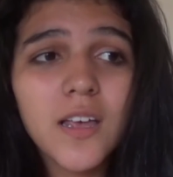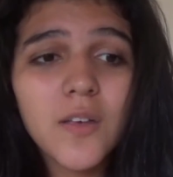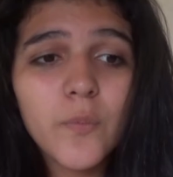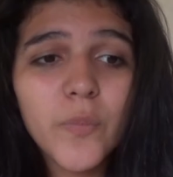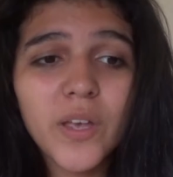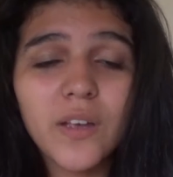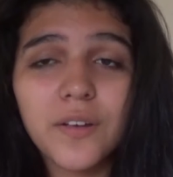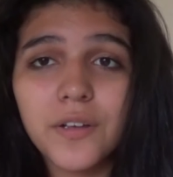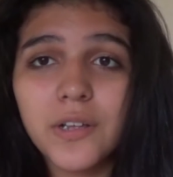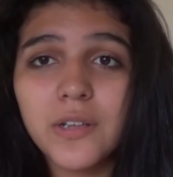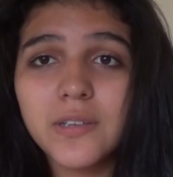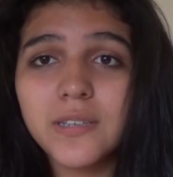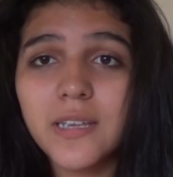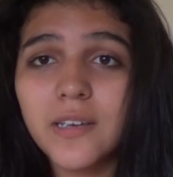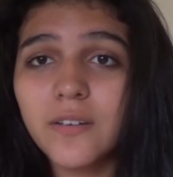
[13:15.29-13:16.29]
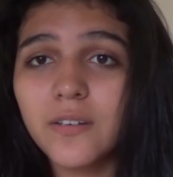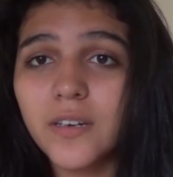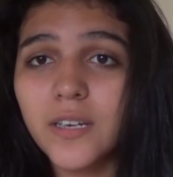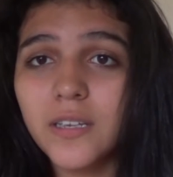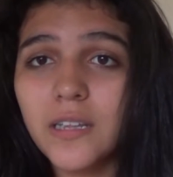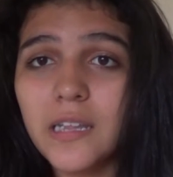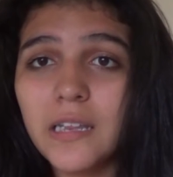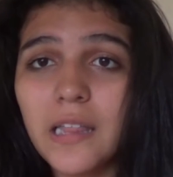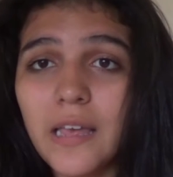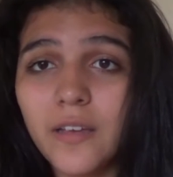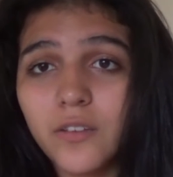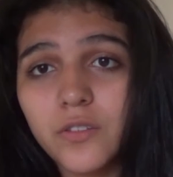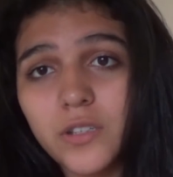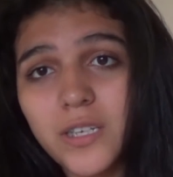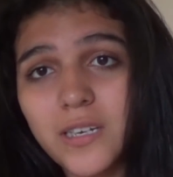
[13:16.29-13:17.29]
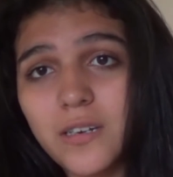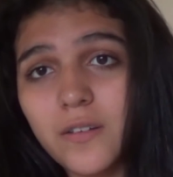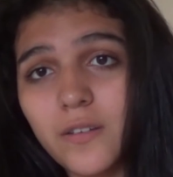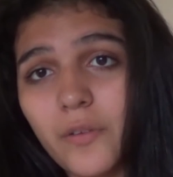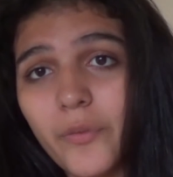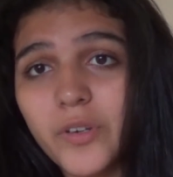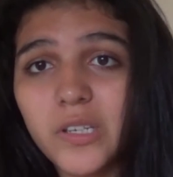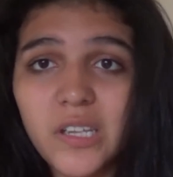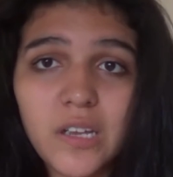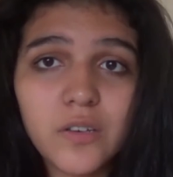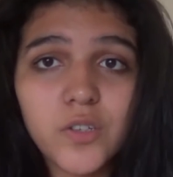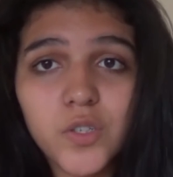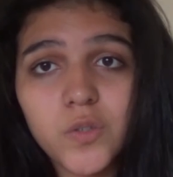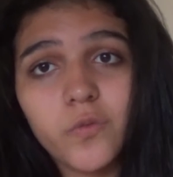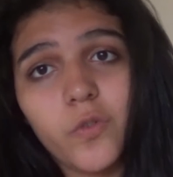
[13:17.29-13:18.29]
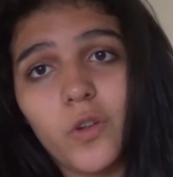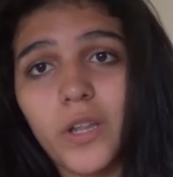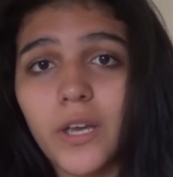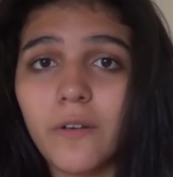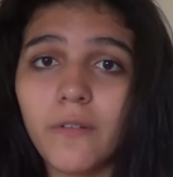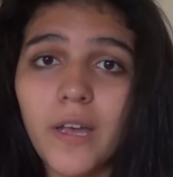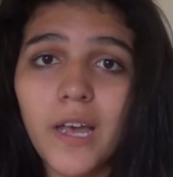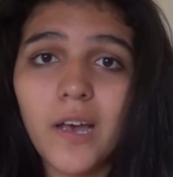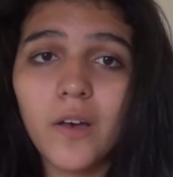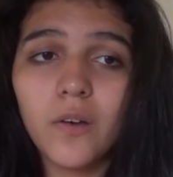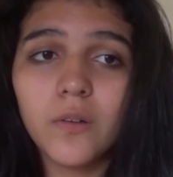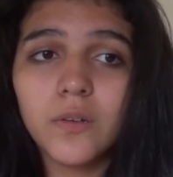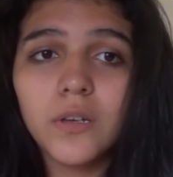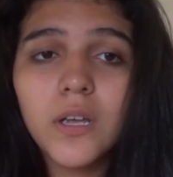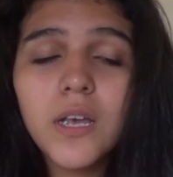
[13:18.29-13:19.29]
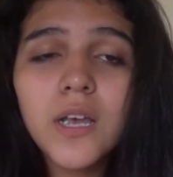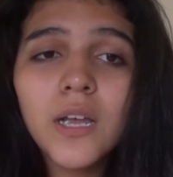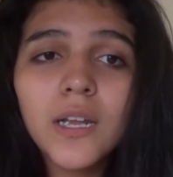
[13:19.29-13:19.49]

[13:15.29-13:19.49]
because they was like just fooling around.